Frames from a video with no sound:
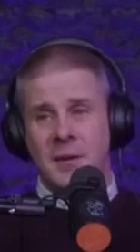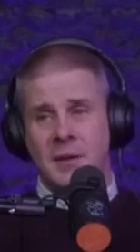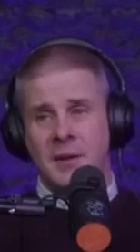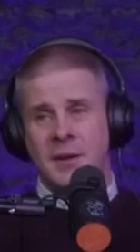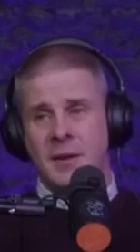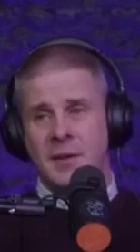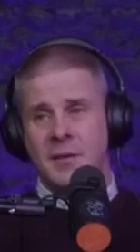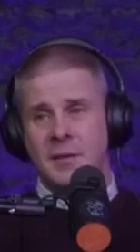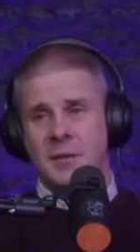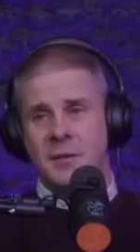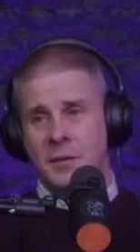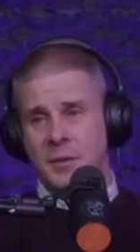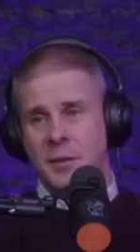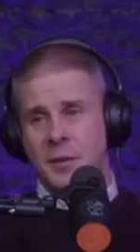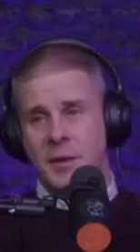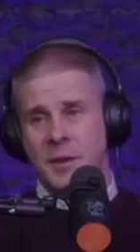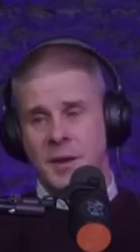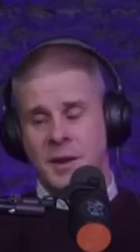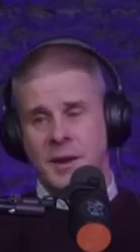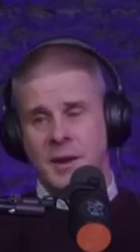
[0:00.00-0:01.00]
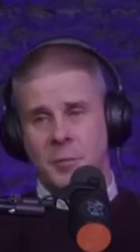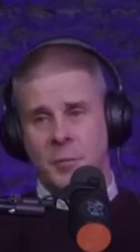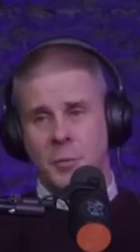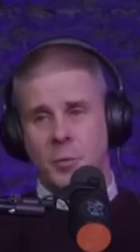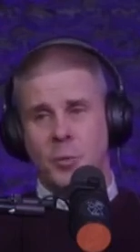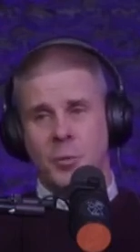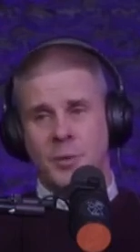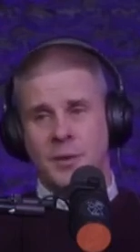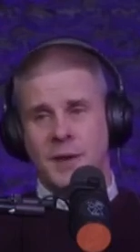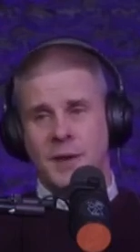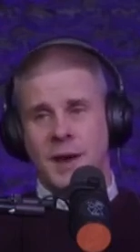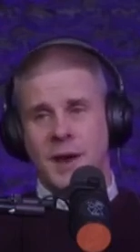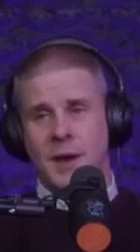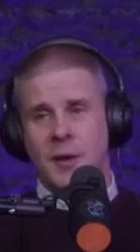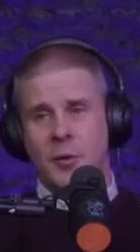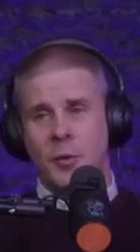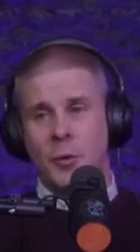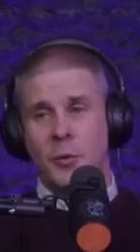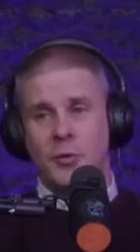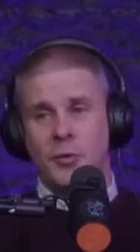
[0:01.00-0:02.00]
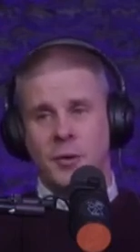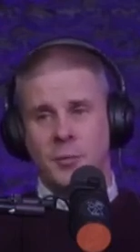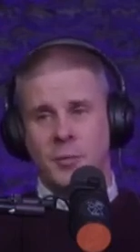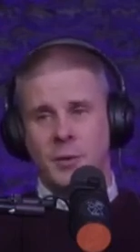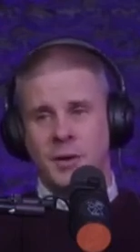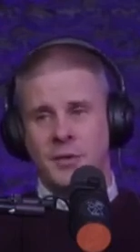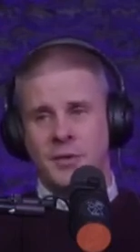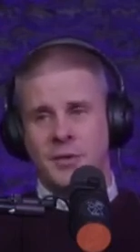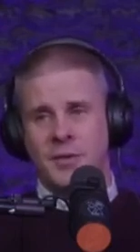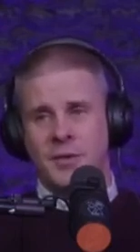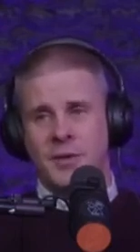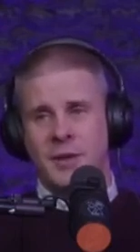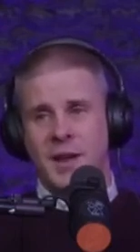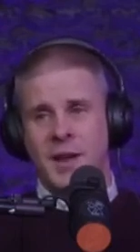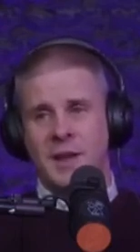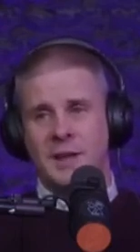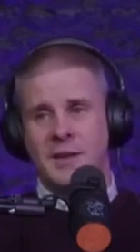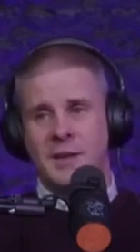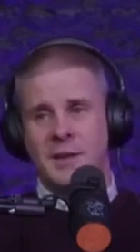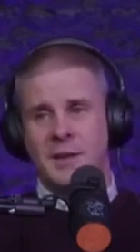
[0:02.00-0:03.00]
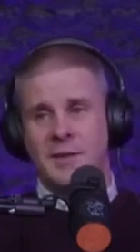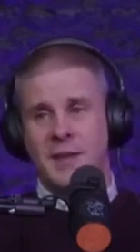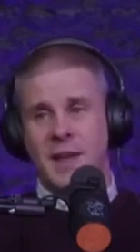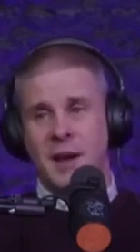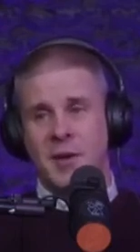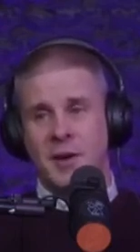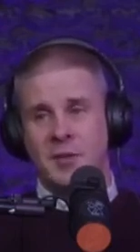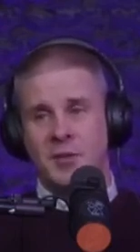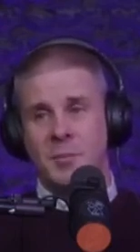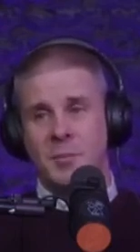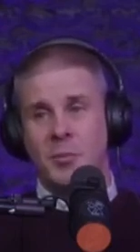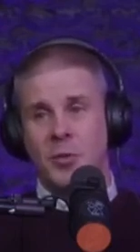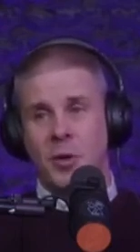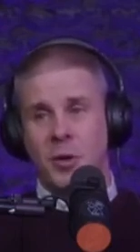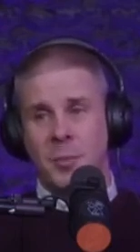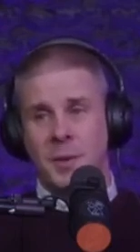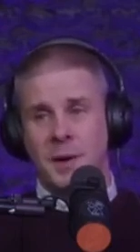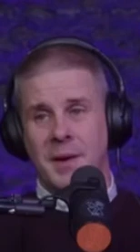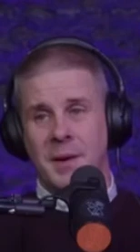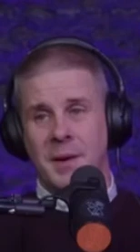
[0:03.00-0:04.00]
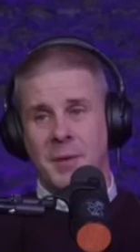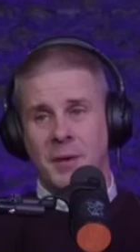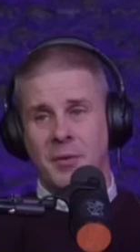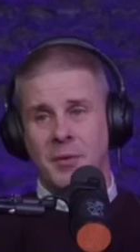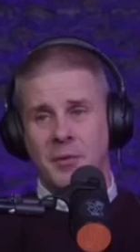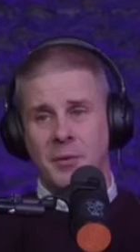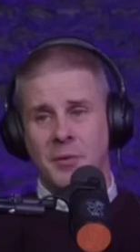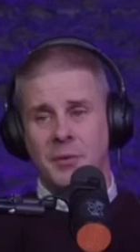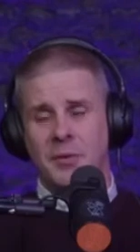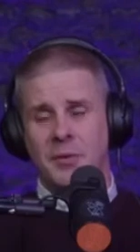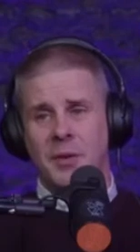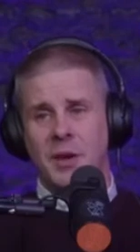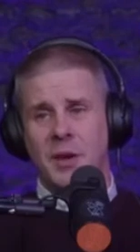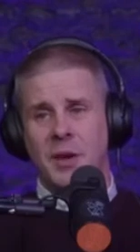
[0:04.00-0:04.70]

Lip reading: And in a report today on wholesale prices, that is now actually below pandemic levels.